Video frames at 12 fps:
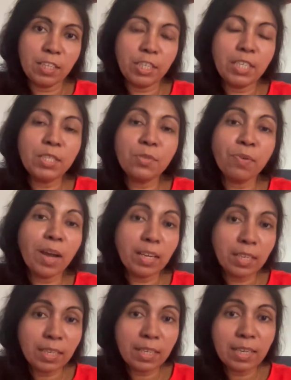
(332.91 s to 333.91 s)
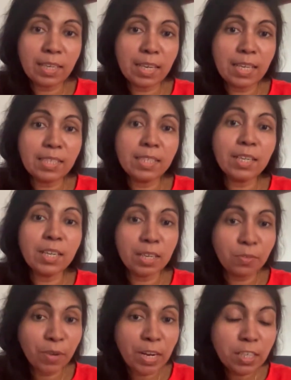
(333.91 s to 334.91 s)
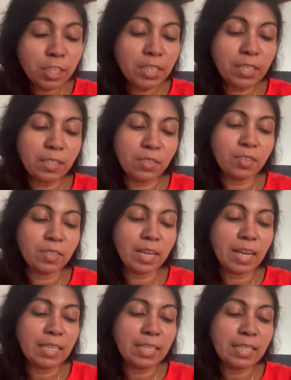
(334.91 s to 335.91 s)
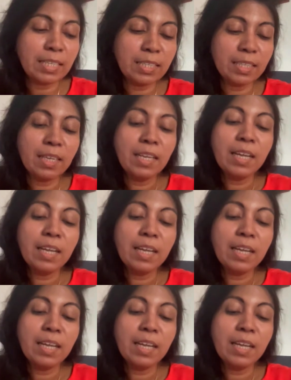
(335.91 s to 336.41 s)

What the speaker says: She is fighting against the conventional society's